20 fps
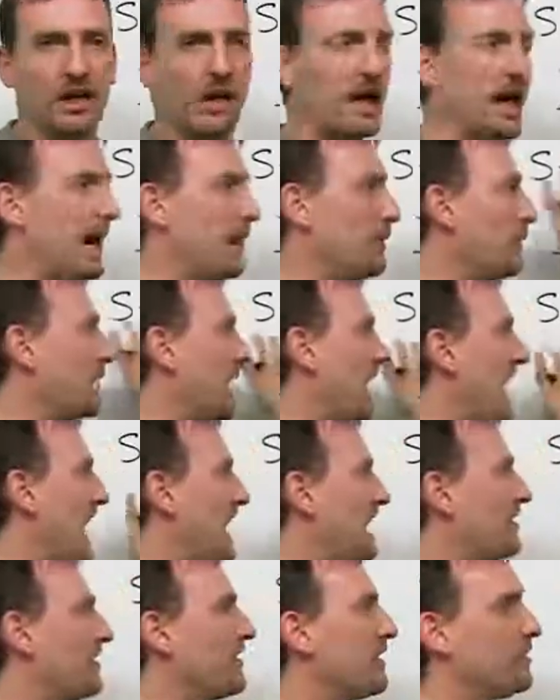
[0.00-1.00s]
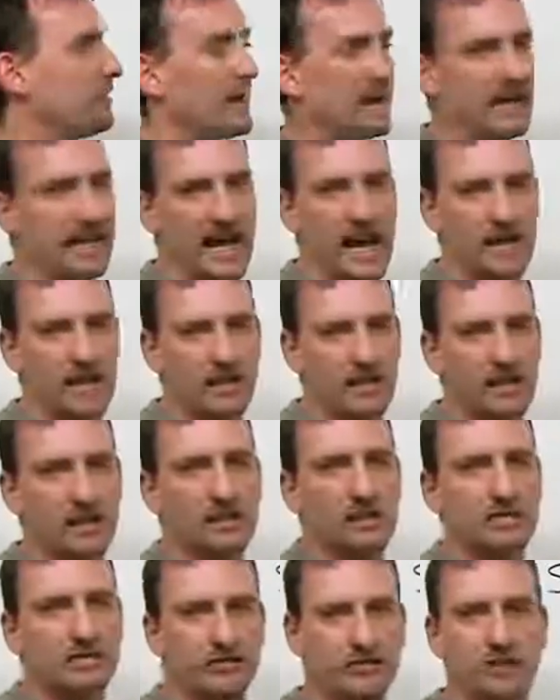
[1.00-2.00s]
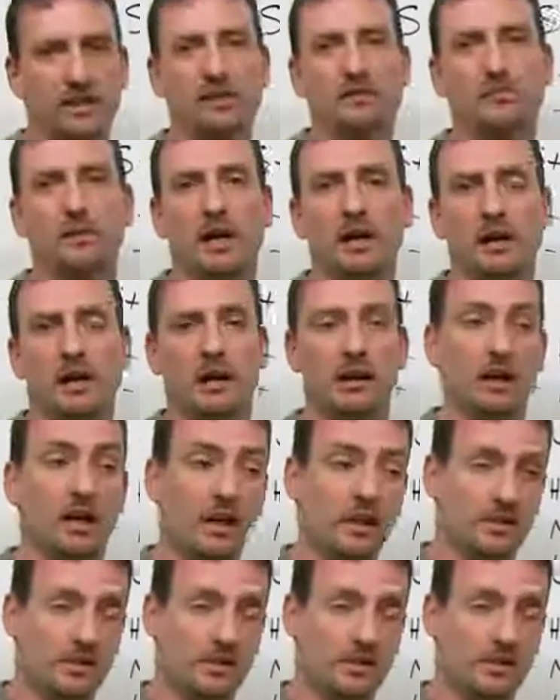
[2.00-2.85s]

I will have the mechanic fix my car.